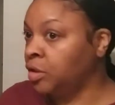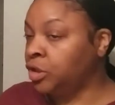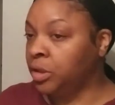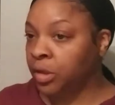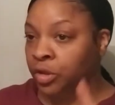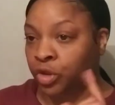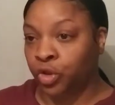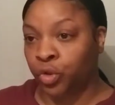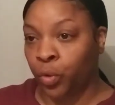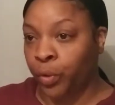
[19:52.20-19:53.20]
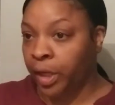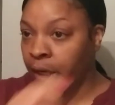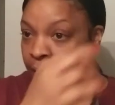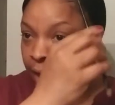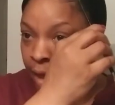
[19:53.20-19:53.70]
She is
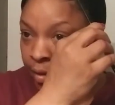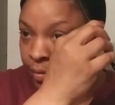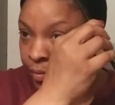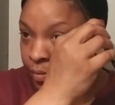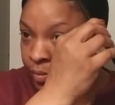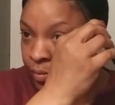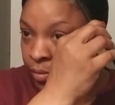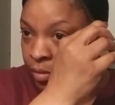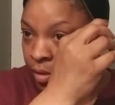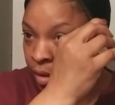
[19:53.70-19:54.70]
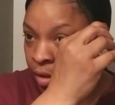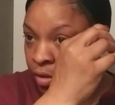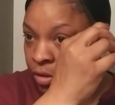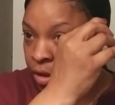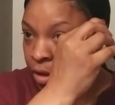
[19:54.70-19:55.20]
done, Linda.
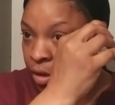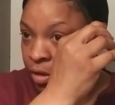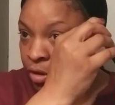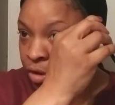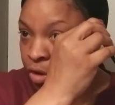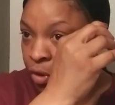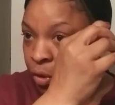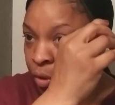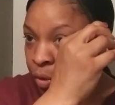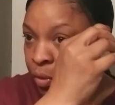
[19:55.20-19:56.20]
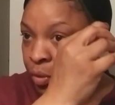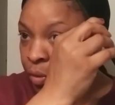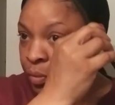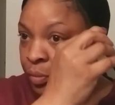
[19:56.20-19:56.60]
She is done.